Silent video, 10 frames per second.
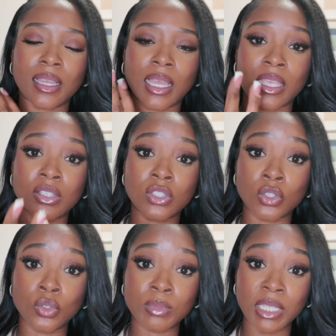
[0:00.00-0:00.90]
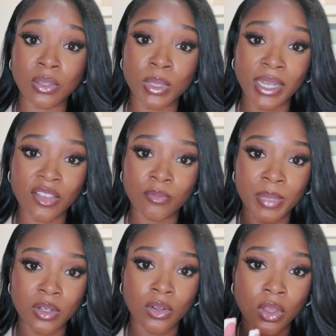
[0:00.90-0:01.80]
I assumed it would have
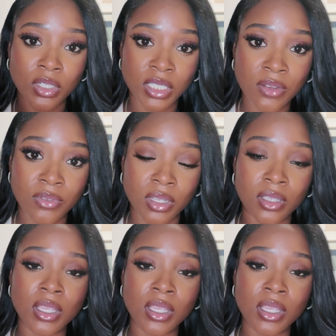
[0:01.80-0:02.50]
better longevity.